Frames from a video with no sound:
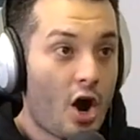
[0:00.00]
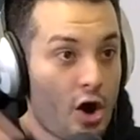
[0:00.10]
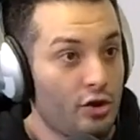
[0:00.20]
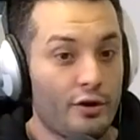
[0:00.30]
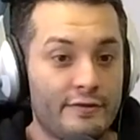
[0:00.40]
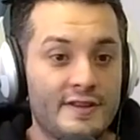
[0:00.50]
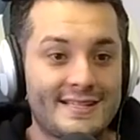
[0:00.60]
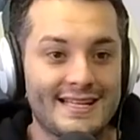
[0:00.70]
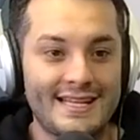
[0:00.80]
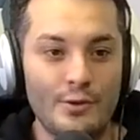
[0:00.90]
all over the
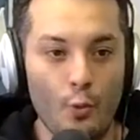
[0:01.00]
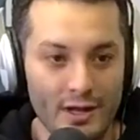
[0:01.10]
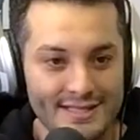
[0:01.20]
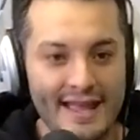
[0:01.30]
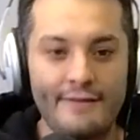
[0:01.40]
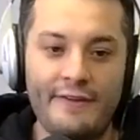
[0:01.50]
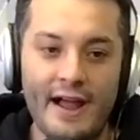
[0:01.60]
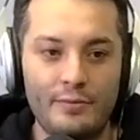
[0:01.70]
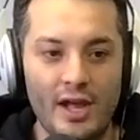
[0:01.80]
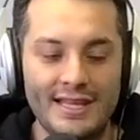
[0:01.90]
city. What's that
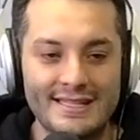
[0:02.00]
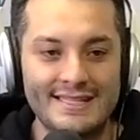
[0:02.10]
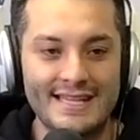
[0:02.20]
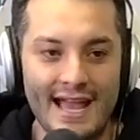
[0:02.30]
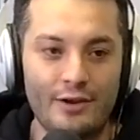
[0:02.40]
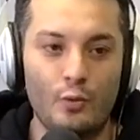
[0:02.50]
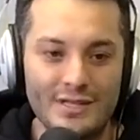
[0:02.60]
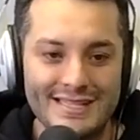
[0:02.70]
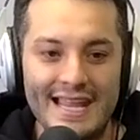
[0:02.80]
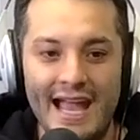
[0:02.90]
vibe like in Seattle?
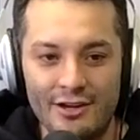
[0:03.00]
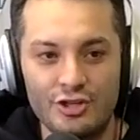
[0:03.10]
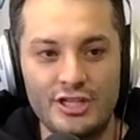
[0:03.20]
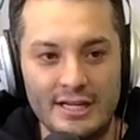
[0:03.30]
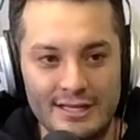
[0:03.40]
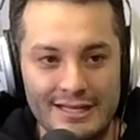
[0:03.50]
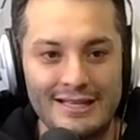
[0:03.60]
What's the energy?